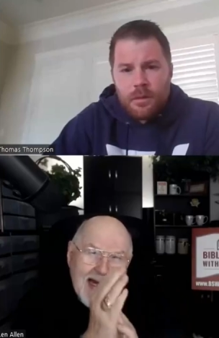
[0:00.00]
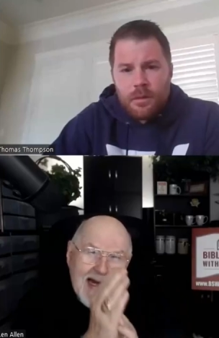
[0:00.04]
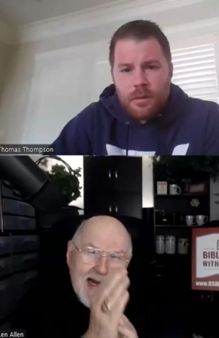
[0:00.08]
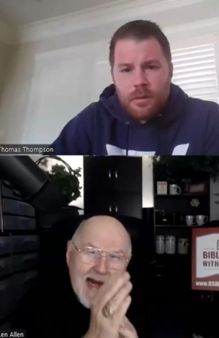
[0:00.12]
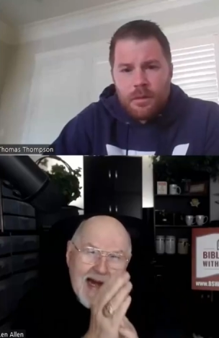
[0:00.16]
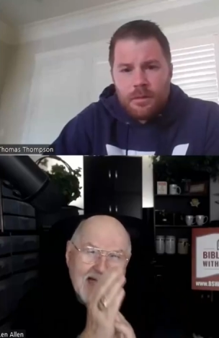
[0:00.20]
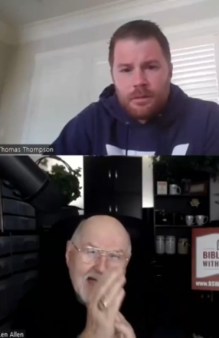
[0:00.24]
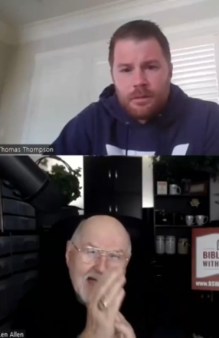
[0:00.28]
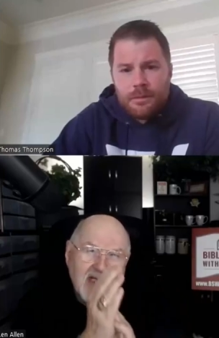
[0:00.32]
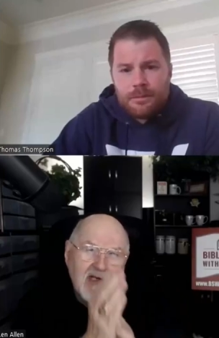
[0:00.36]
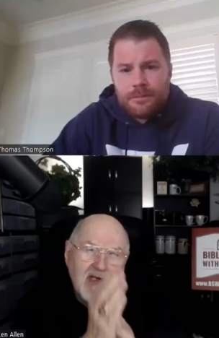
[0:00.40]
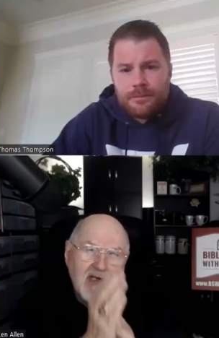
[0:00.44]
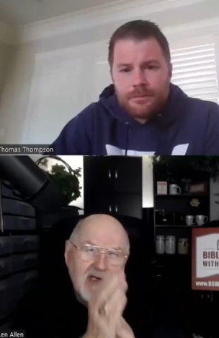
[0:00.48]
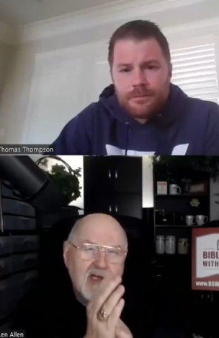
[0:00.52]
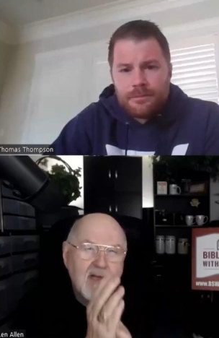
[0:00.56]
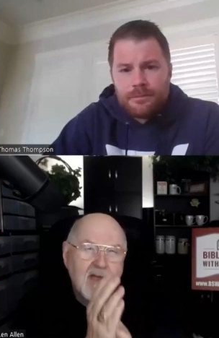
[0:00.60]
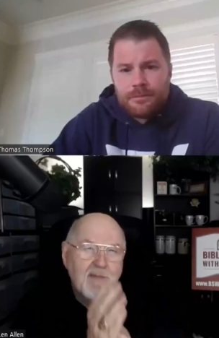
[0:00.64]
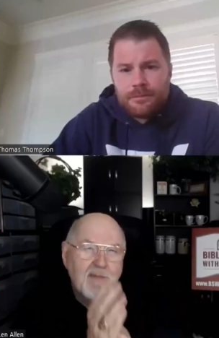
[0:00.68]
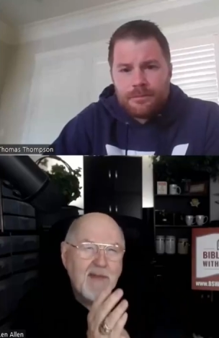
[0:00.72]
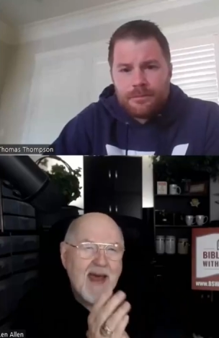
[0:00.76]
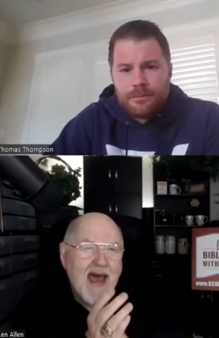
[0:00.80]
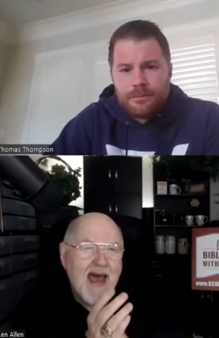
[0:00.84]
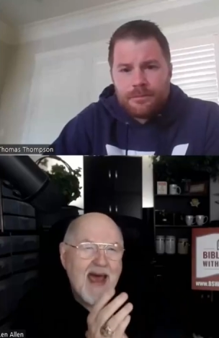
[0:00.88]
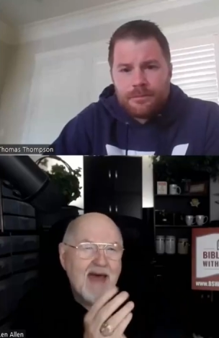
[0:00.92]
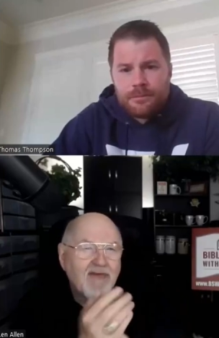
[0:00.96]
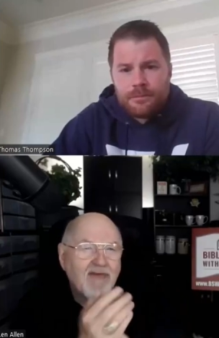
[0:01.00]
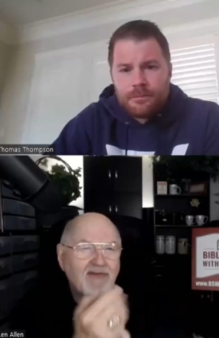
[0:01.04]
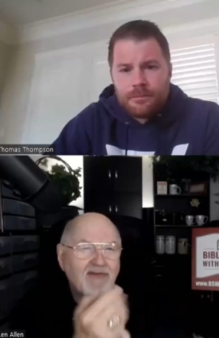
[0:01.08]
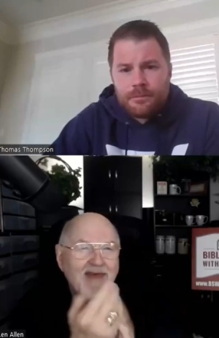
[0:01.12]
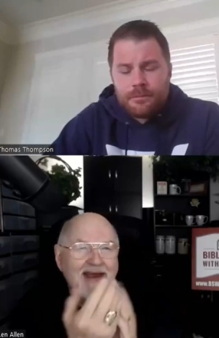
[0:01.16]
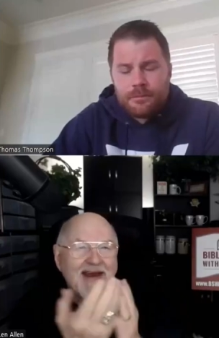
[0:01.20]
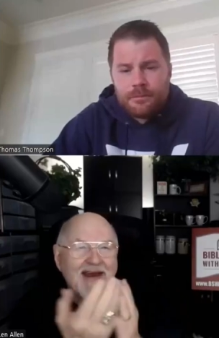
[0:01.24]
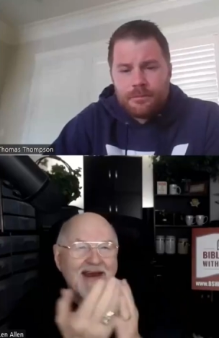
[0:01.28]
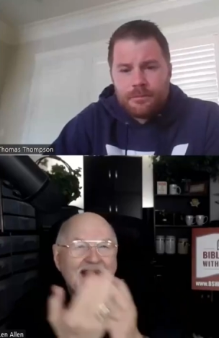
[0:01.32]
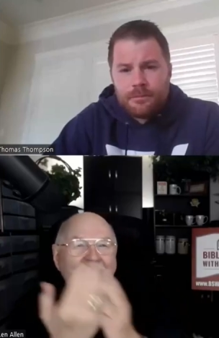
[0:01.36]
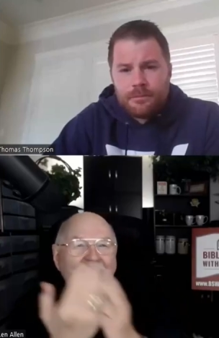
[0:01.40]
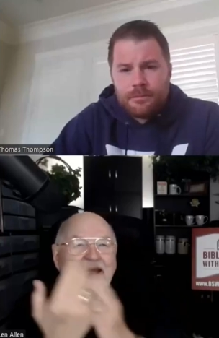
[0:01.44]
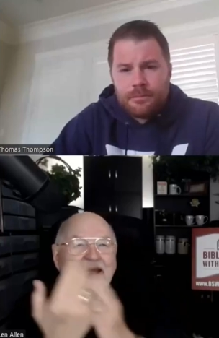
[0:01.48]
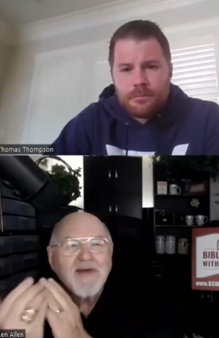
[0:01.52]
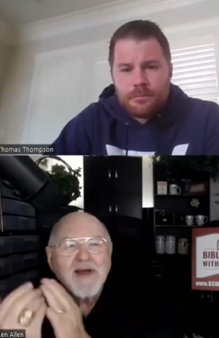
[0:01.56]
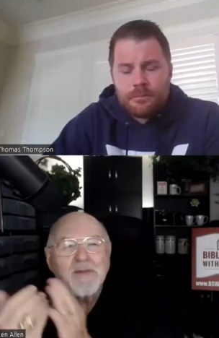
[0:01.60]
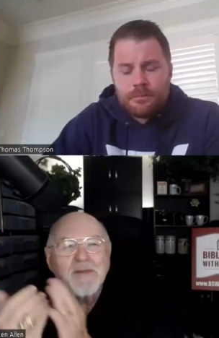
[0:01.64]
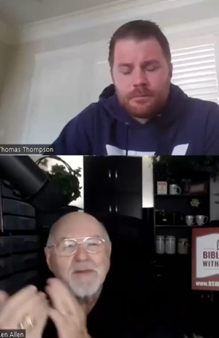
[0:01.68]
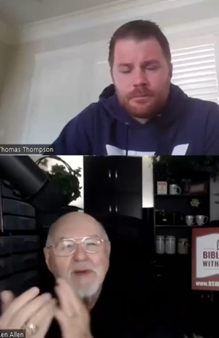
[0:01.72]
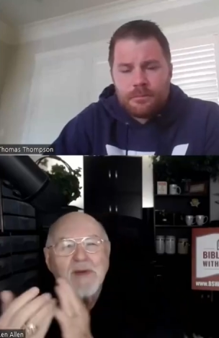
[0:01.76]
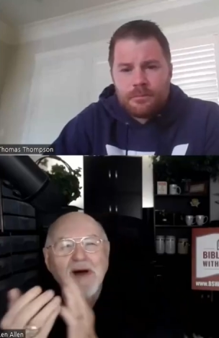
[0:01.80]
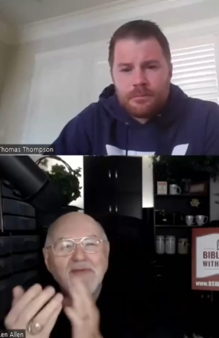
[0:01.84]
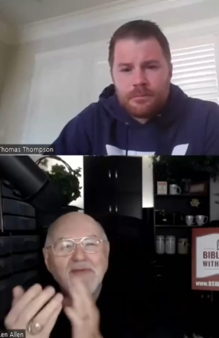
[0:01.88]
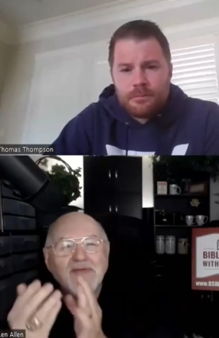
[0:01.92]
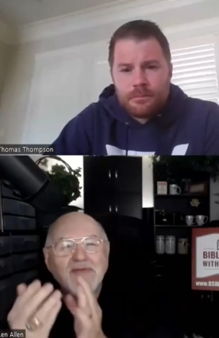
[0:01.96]
Speaker 1: next to the path saying, hey,
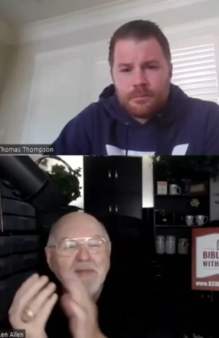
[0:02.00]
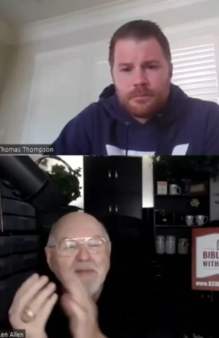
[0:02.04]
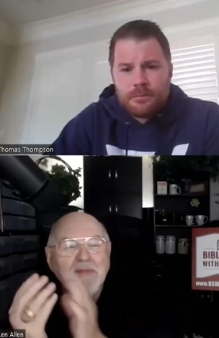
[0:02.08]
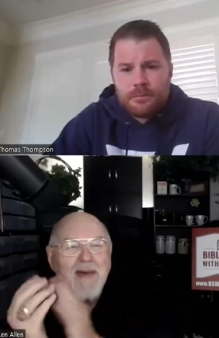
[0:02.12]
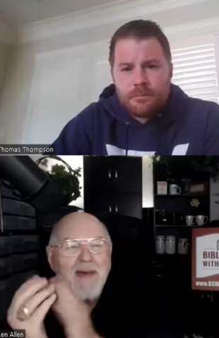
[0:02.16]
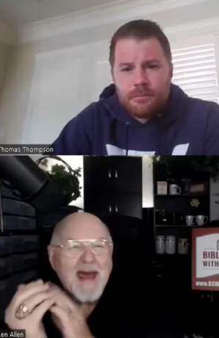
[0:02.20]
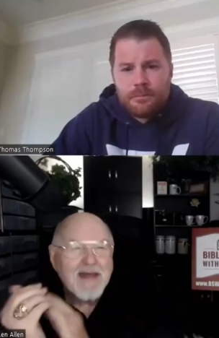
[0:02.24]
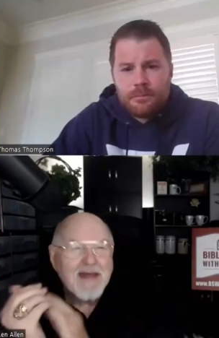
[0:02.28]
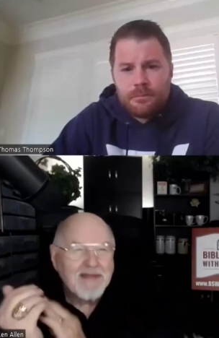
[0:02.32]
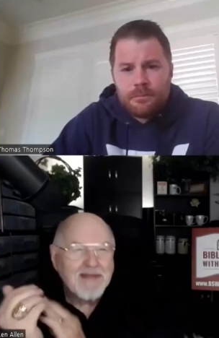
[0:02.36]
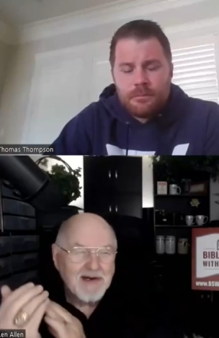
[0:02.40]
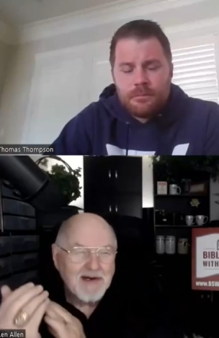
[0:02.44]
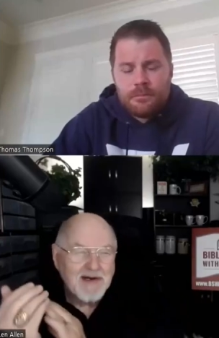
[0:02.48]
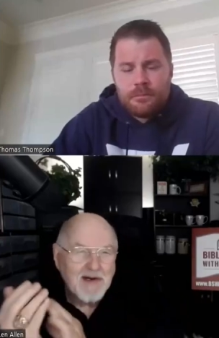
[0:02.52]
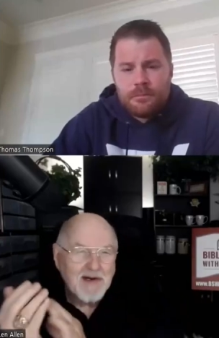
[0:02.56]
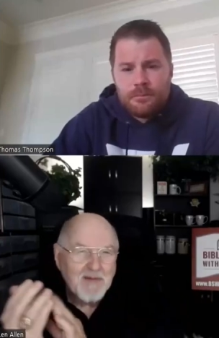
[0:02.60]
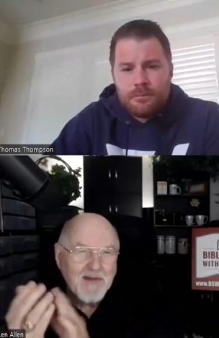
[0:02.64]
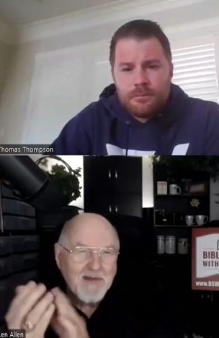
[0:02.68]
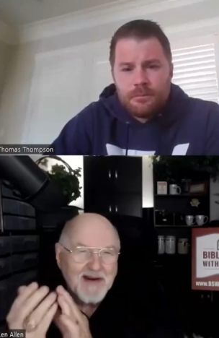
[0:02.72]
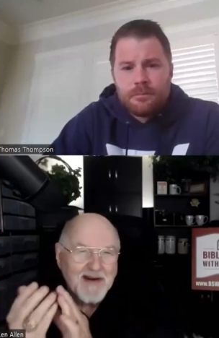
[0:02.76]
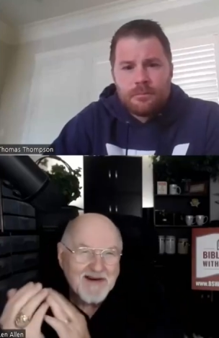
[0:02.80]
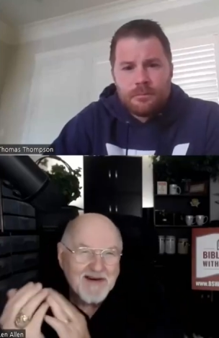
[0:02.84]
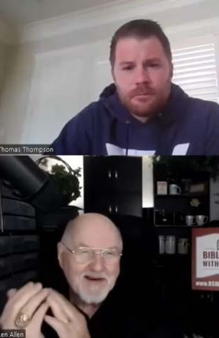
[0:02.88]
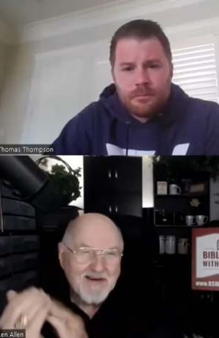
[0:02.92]
come off the path a little bit